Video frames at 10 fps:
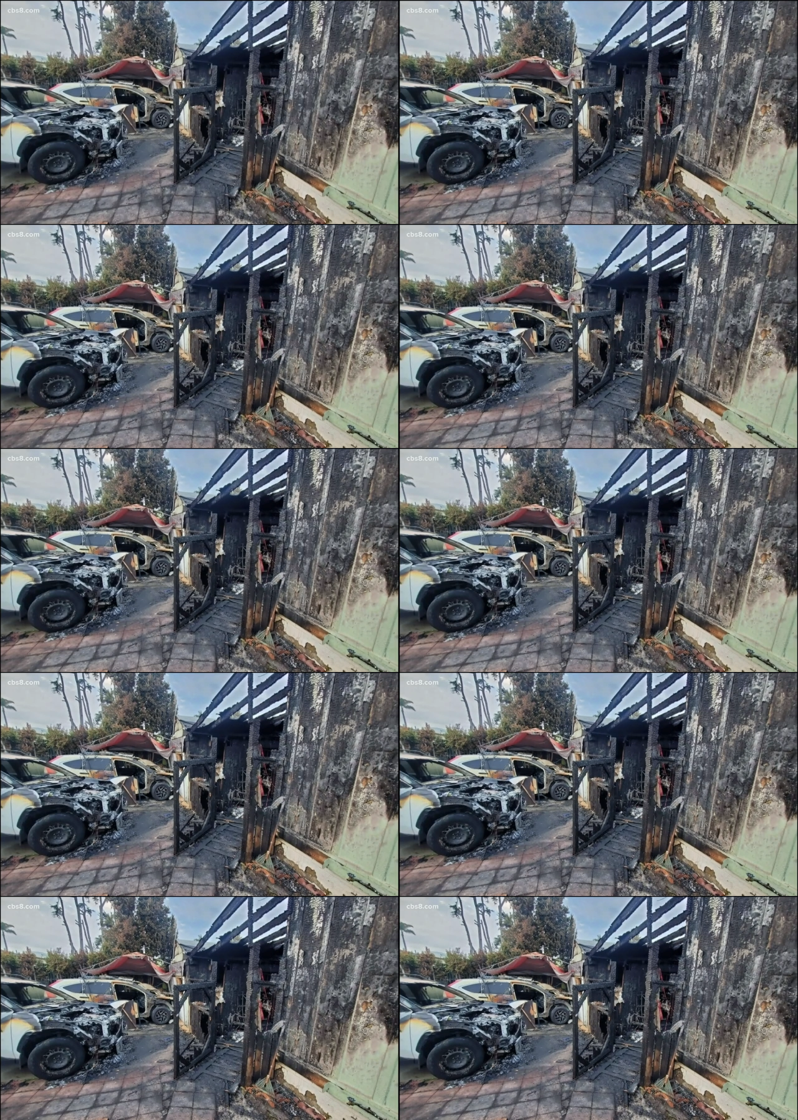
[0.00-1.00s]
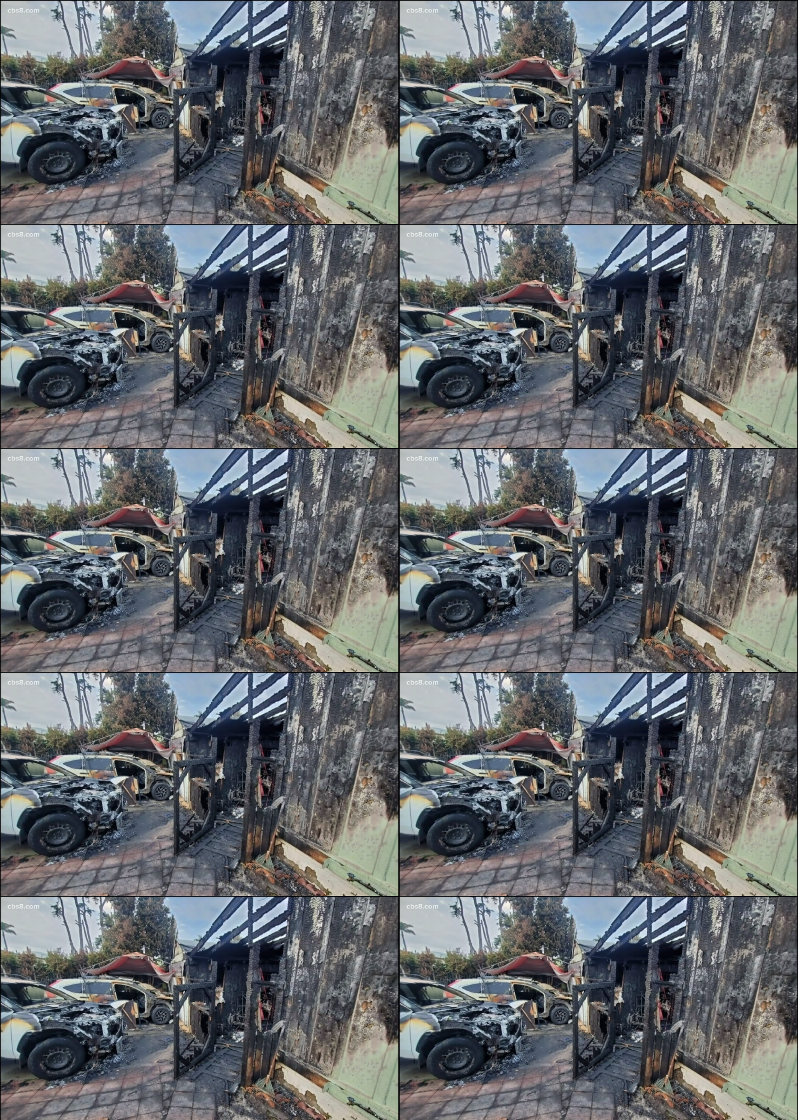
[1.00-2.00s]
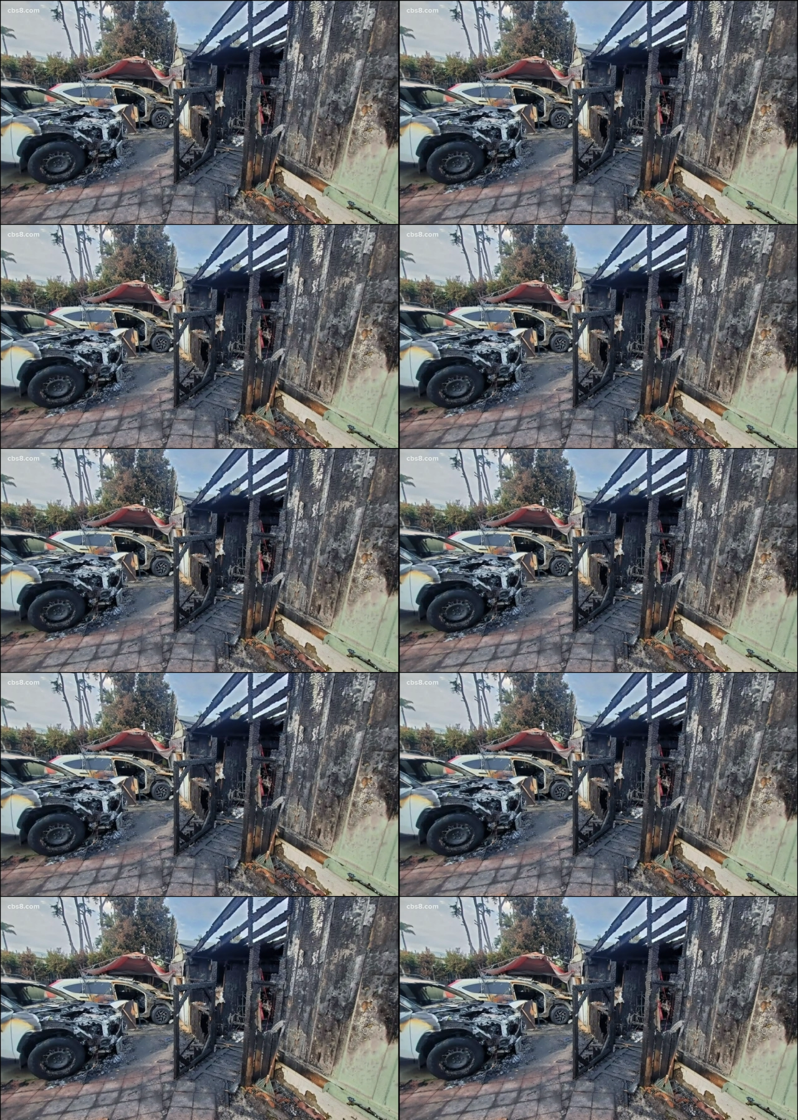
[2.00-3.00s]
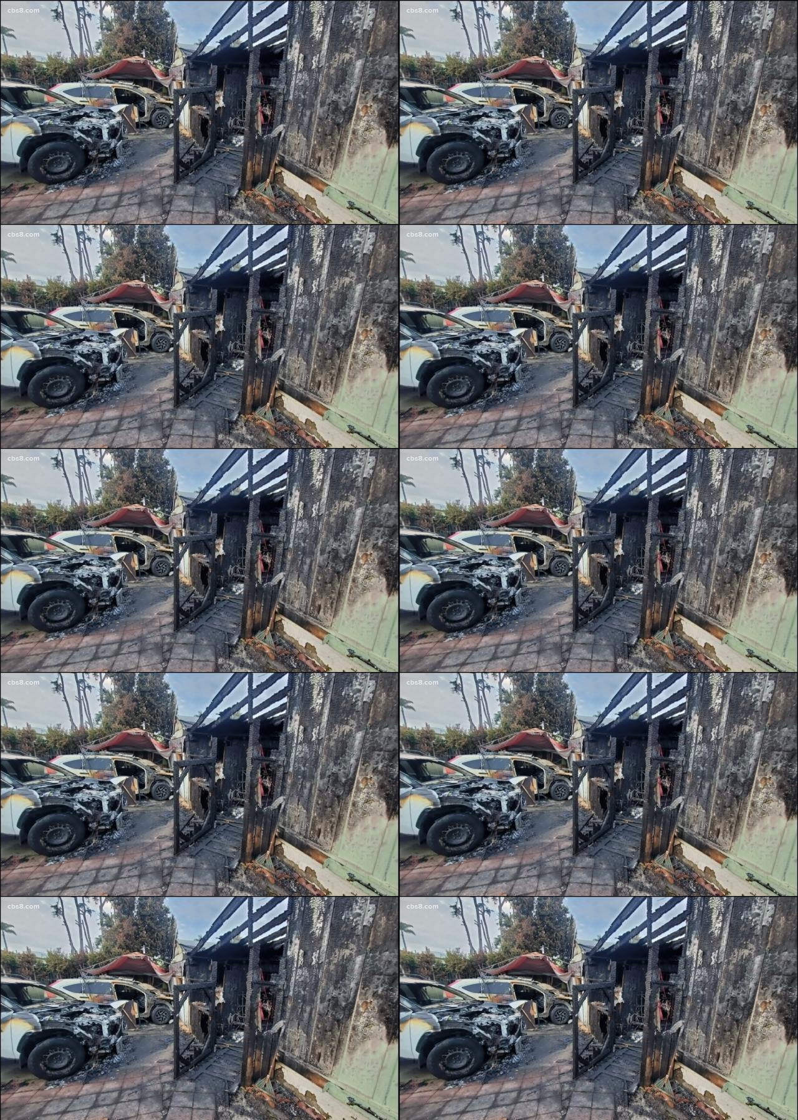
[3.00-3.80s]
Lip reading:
Nobody's mouth can be seen.